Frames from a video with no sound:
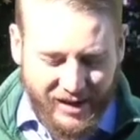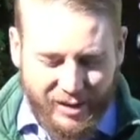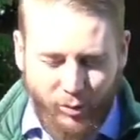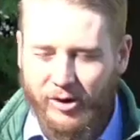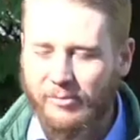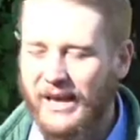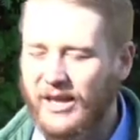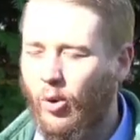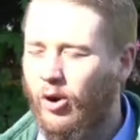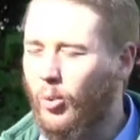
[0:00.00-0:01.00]
Lord, may
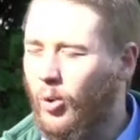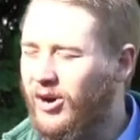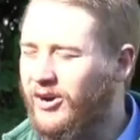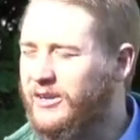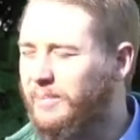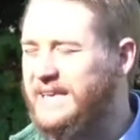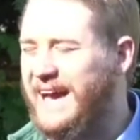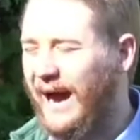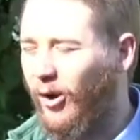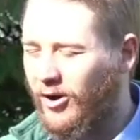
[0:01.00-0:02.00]
your word be
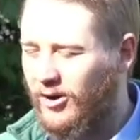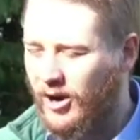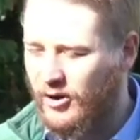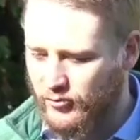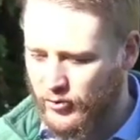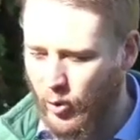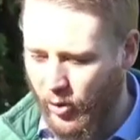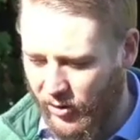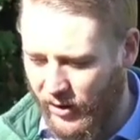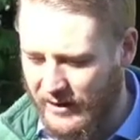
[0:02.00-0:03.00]
our
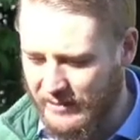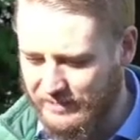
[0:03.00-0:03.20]
rule,